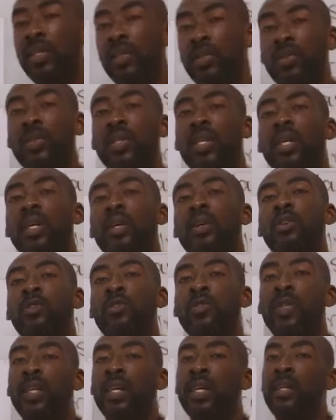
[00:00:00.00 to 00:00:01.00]
a total
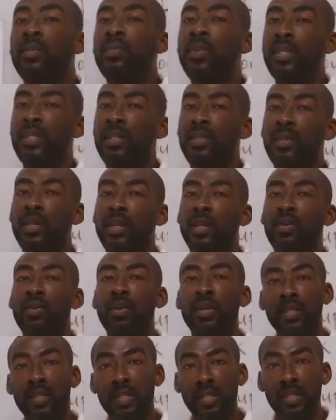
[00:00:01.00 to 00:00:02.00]
of that particular
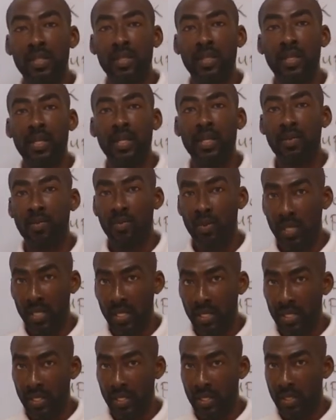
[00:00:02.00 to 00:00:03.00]
quantity that we
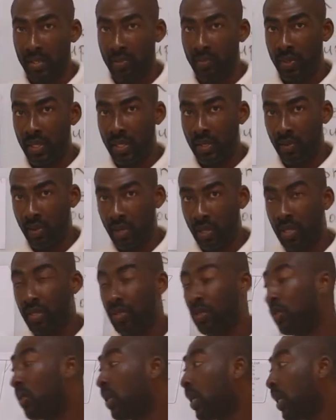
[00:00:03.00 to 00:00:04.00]
are dealing with. Okay,
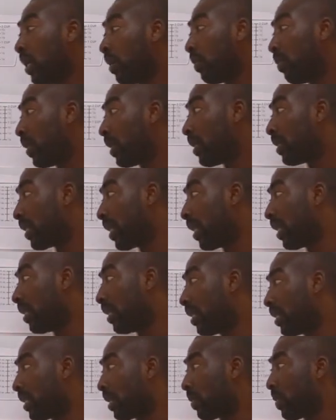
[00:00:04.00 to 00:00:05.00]
so basically
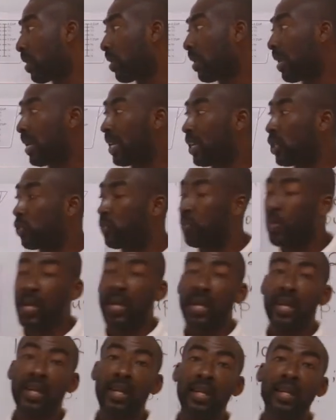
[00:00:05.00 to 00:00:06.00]
it's about
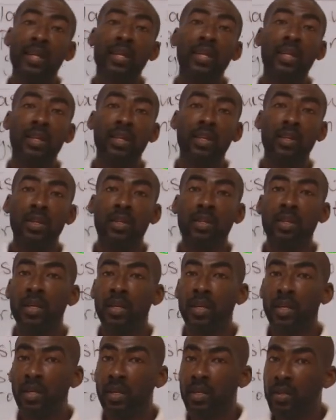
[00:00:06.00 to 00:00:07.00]
expanding
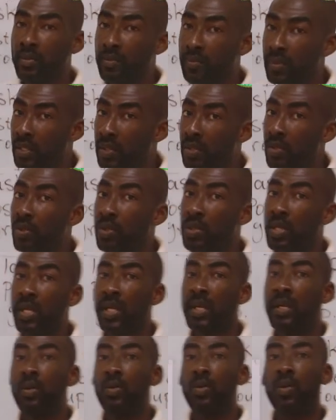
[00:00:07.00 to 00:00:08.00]
the
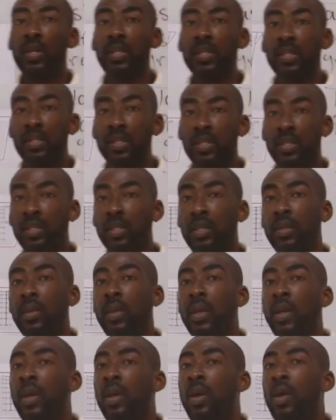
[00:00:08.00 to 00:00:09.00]
total quantity
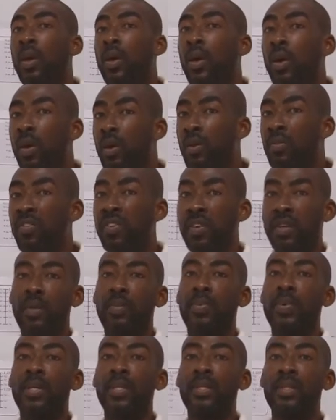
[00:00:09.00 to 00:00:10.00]
of
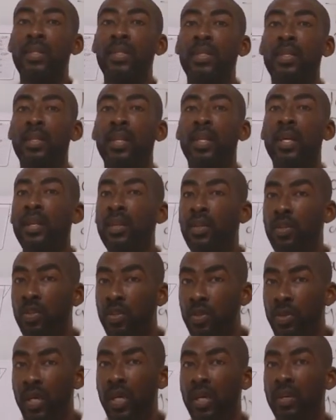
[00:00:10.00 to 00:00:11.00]
capacity that
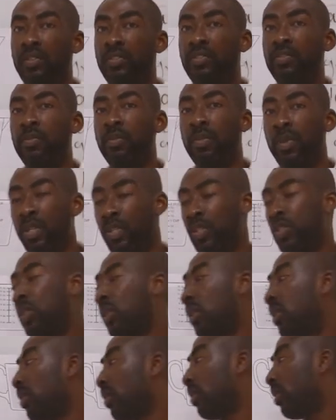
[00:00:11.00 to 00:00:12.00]
you have measured,